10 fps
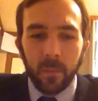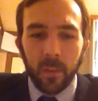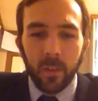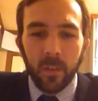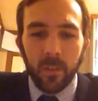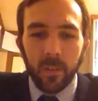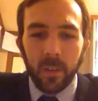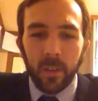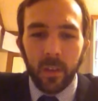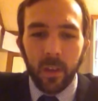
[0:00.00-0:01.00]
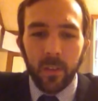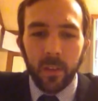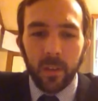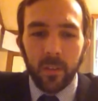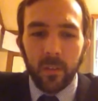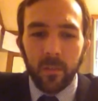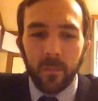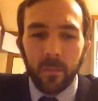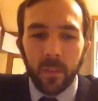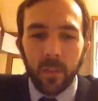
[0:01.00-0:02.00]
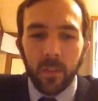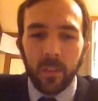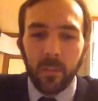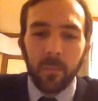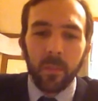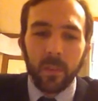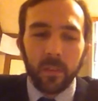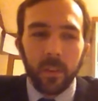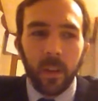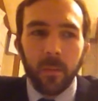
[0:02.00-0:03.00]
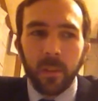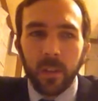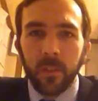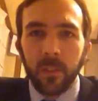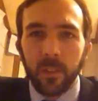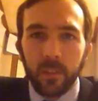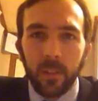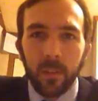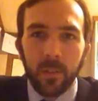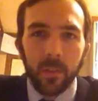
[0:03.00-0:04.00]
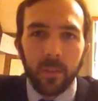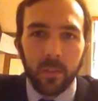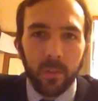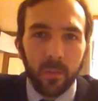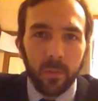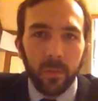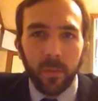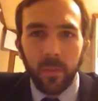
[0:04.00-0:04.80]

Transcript: you know, he's like, I think the denomination that's closest to